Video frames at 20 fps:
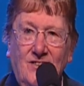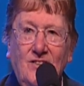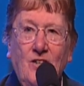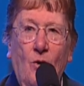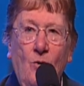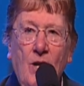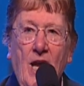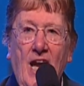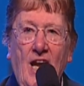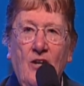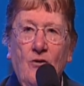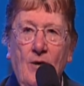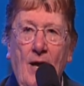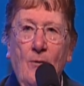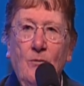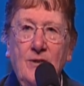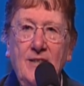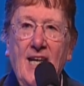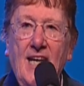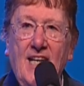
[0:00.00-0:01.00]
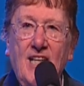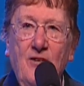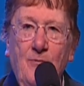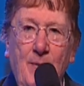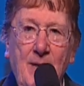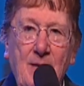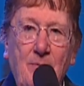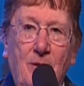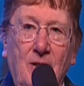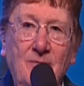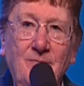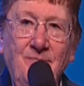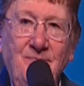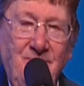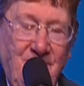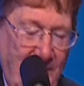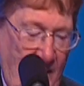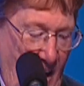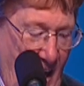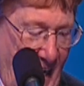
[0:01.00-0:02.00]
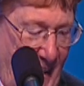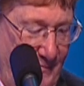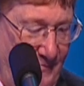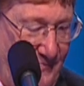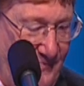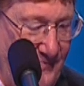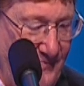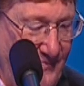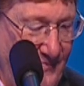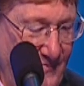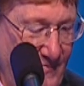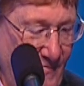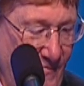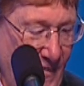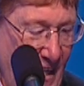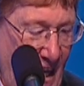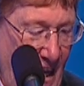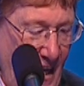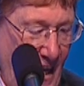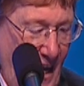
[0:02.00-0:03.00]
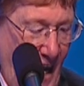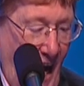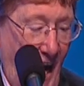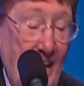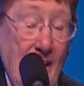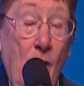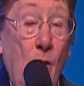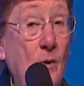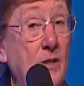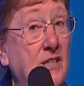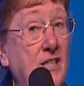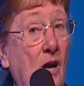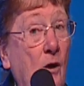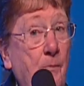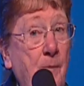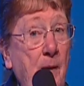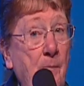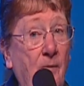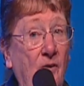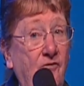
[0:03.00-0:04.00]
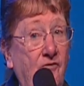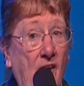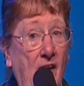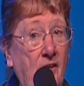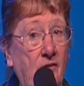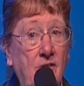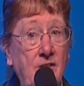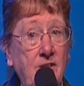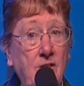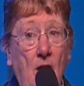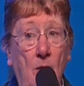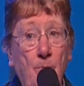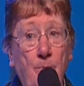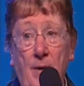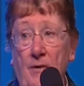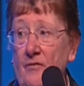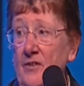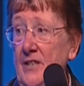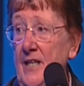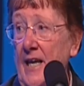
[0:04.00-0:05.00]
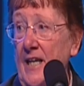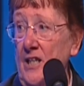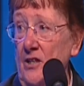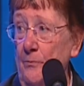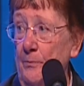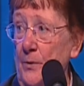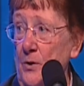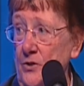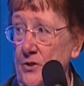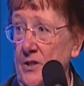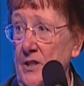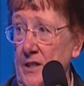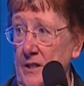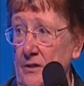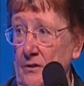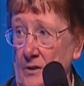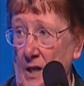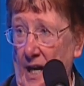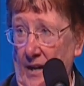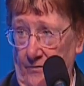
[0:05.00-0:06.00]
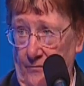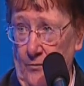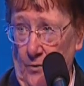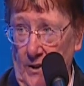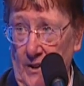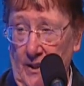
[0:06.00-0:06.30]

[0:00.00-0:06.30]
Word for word: Don't hang around with negative people, all right? I always tell people fire and dump every negative person in your life,